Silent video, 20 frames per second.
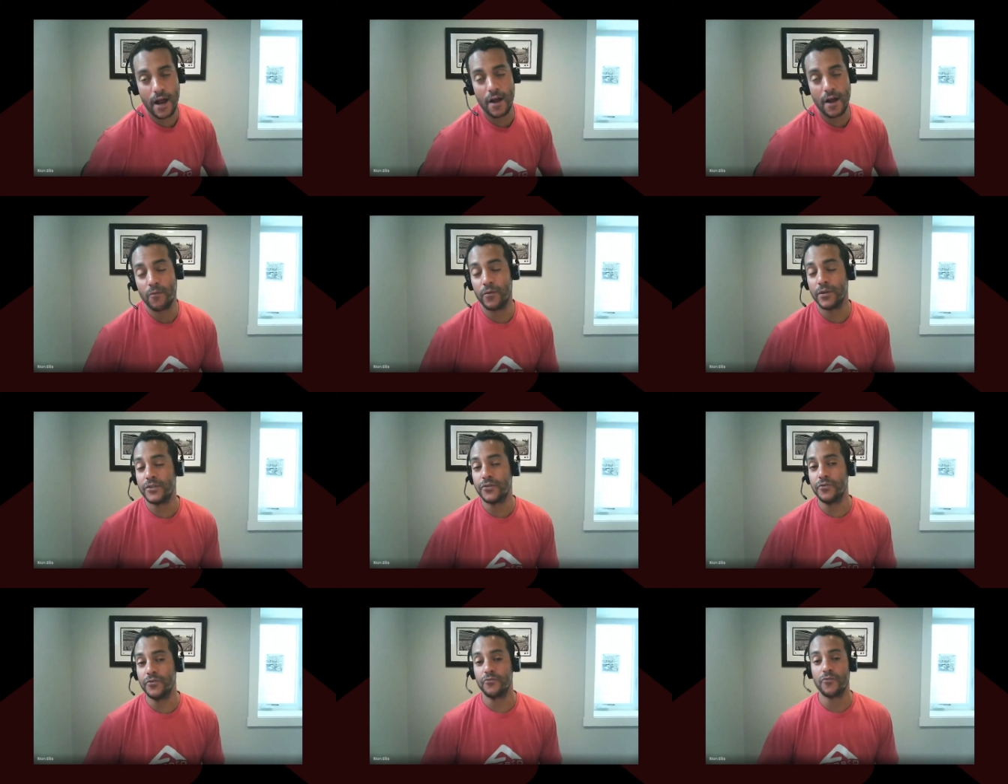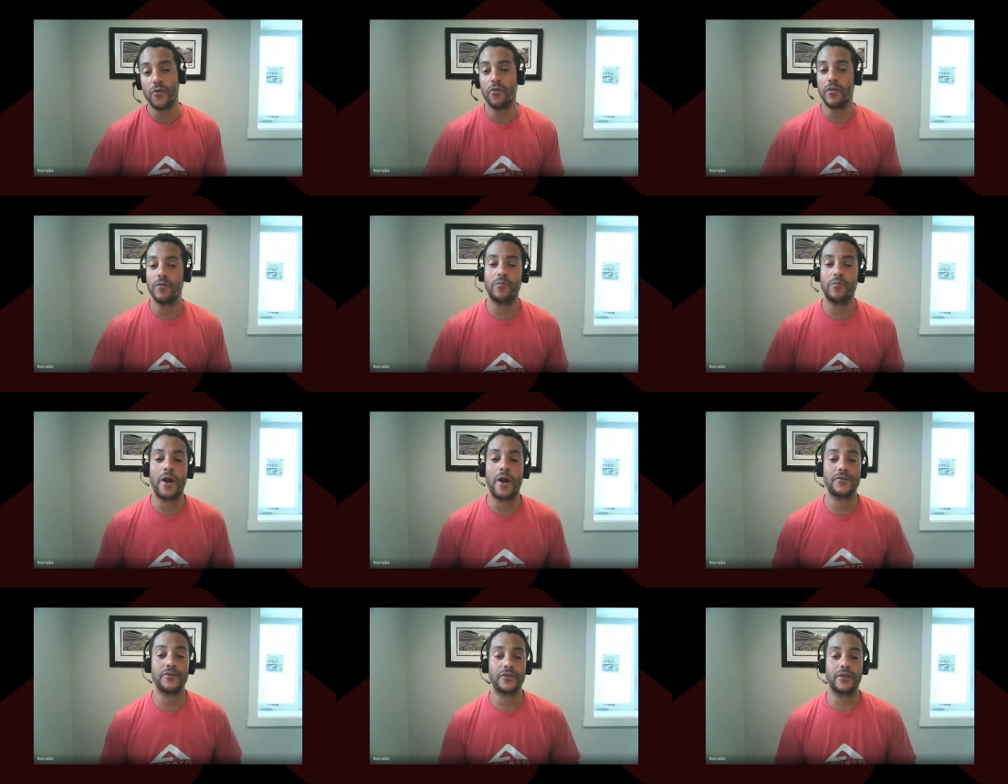Uh, once you enroll the
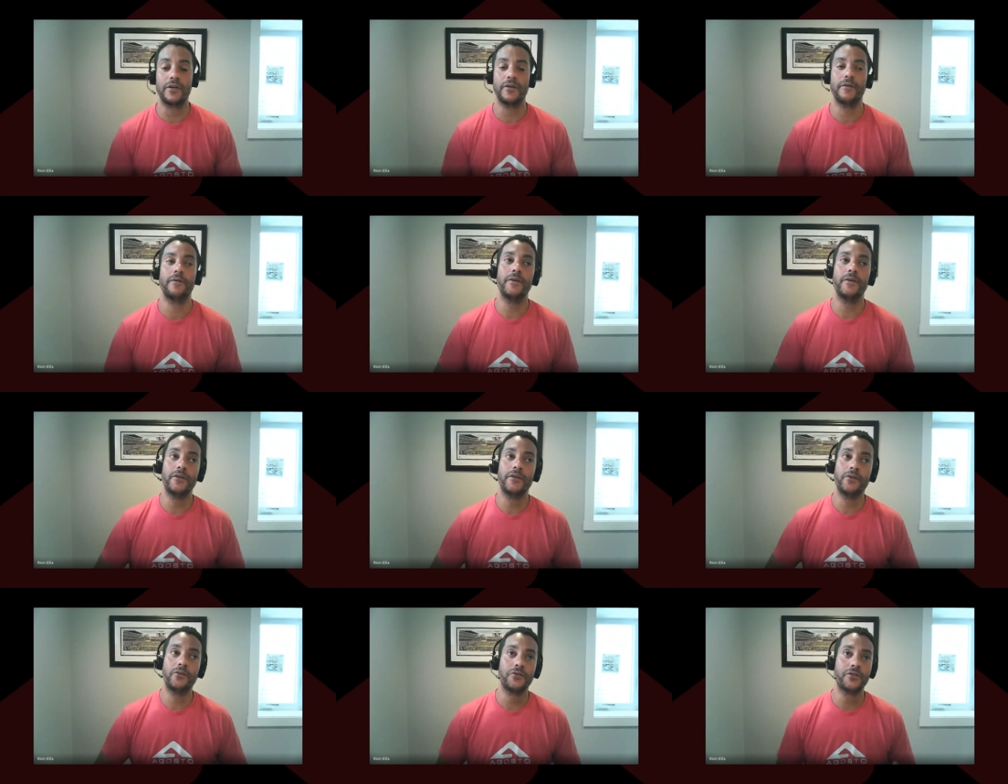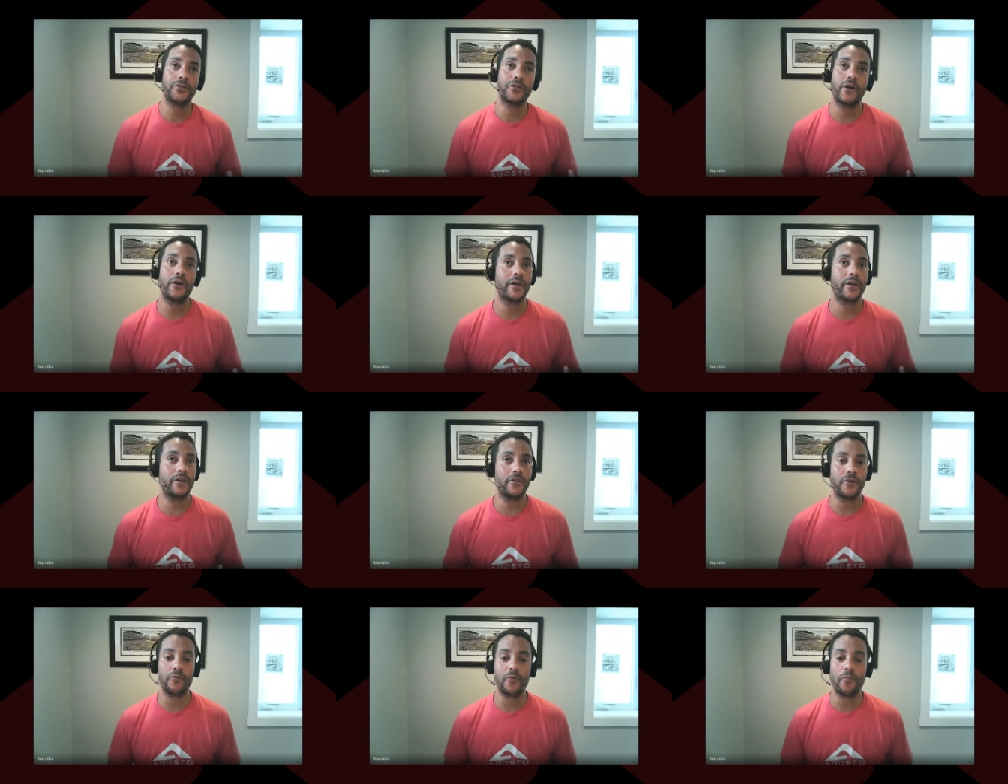browser, you'll start
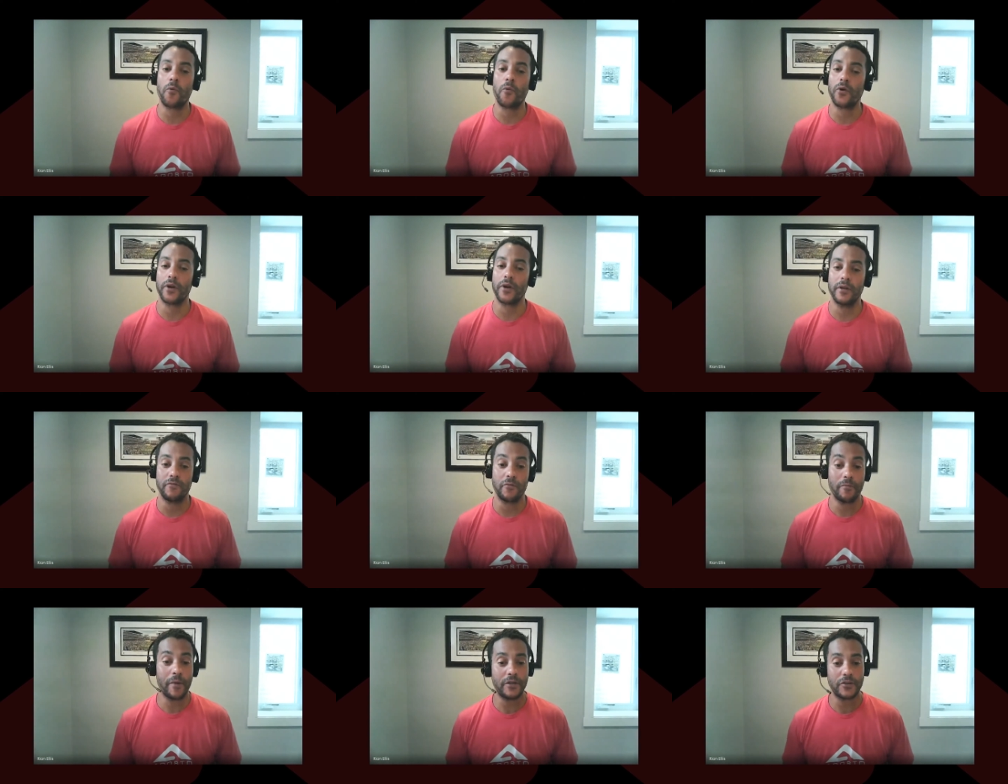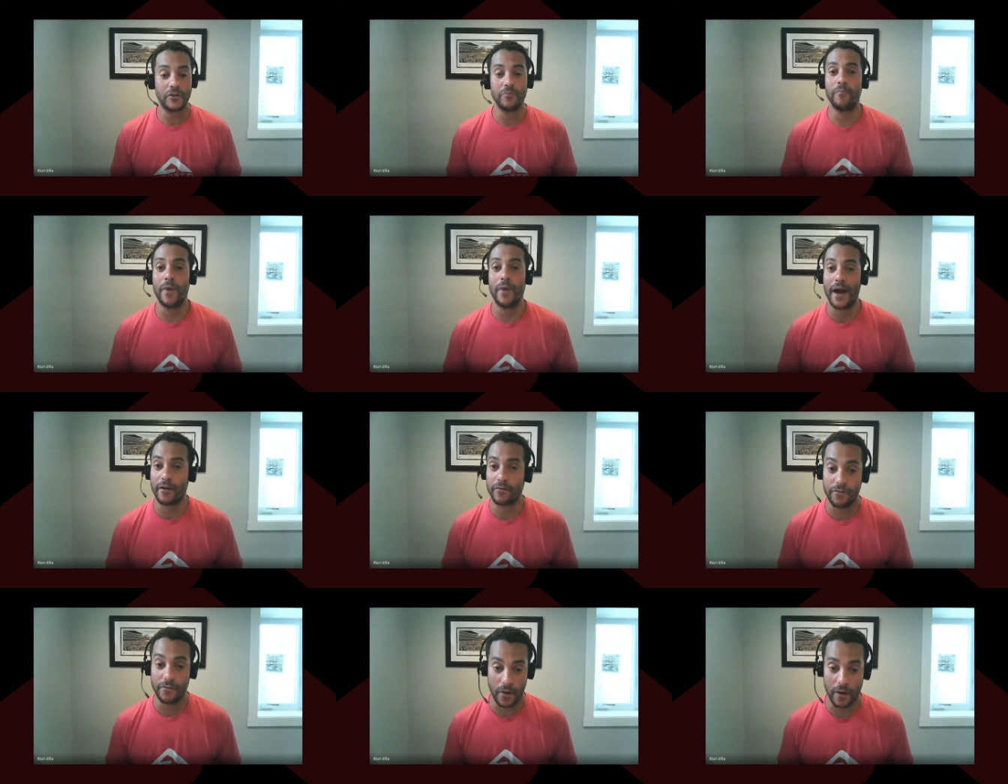getting reporting information
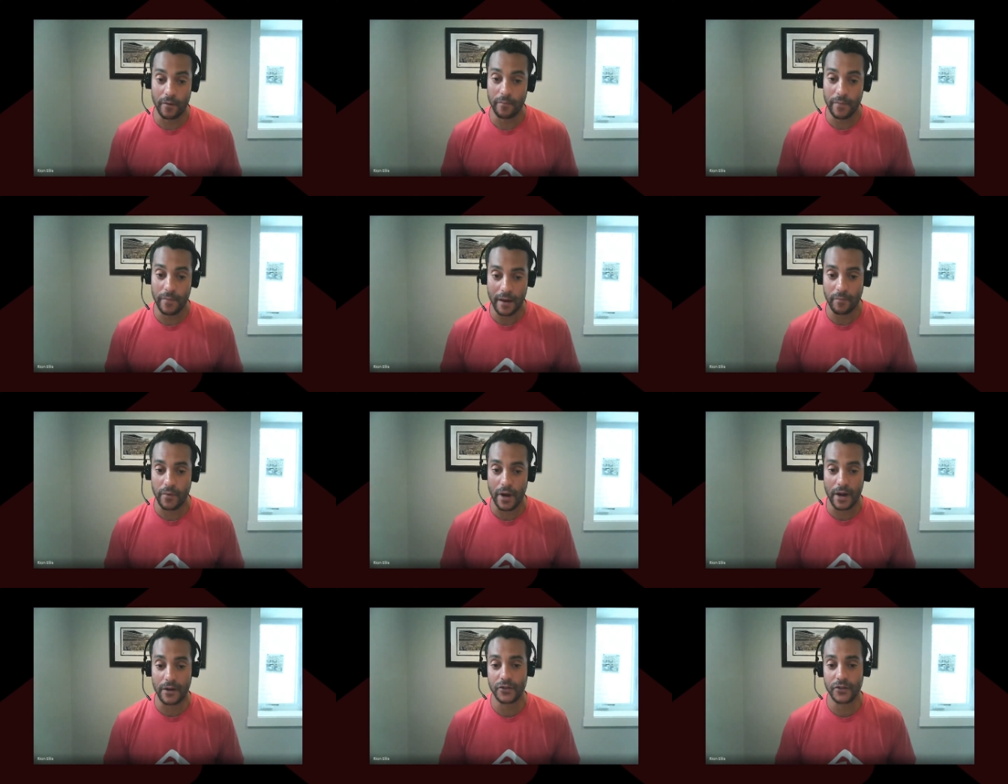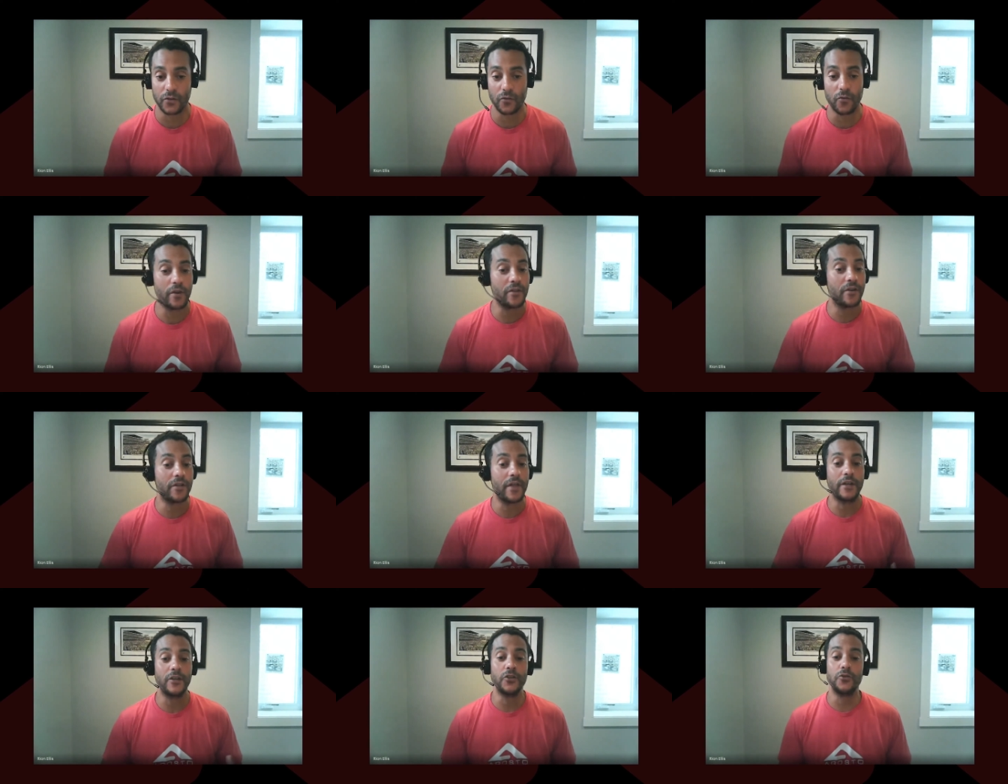back from that browser, whether
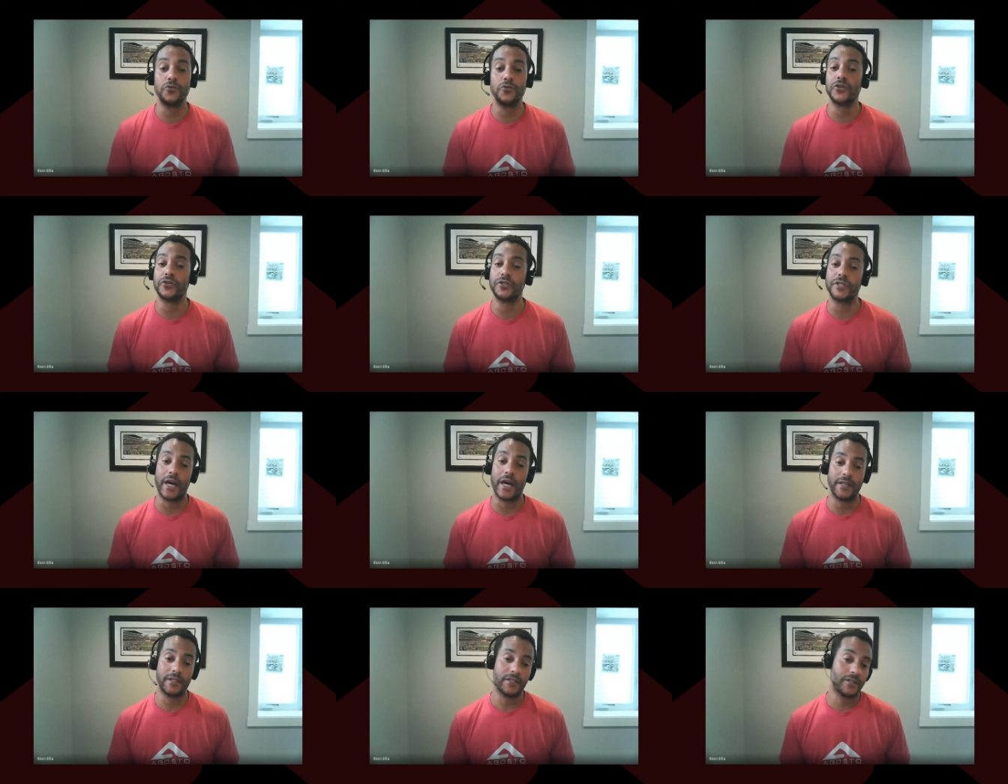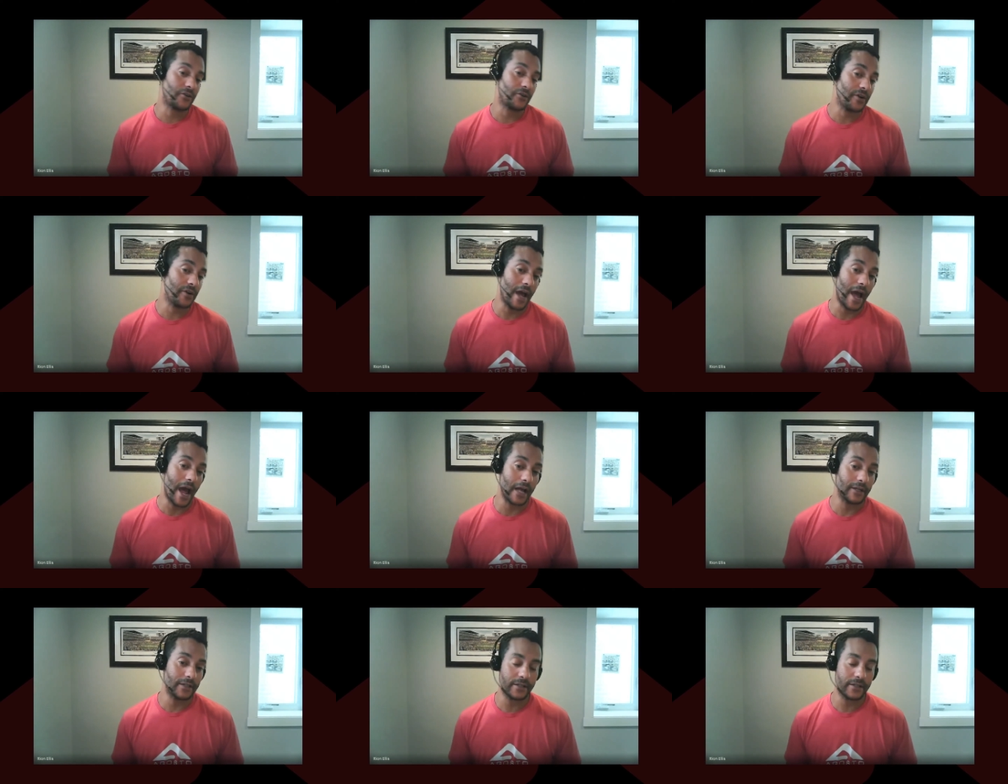that user signs in or
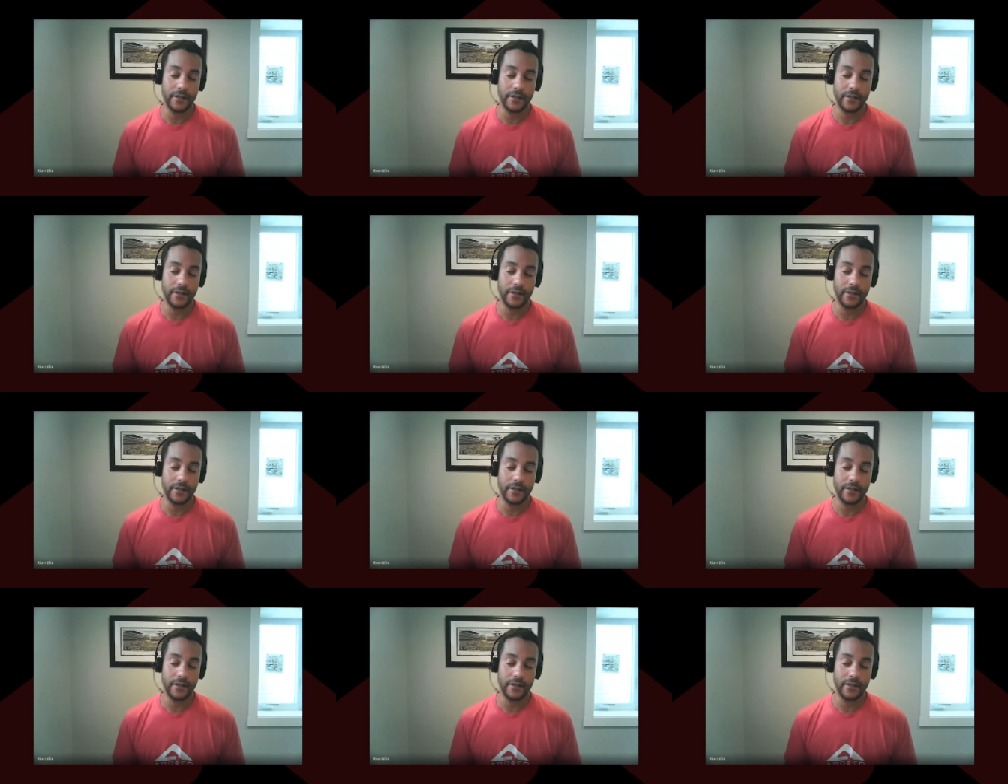not.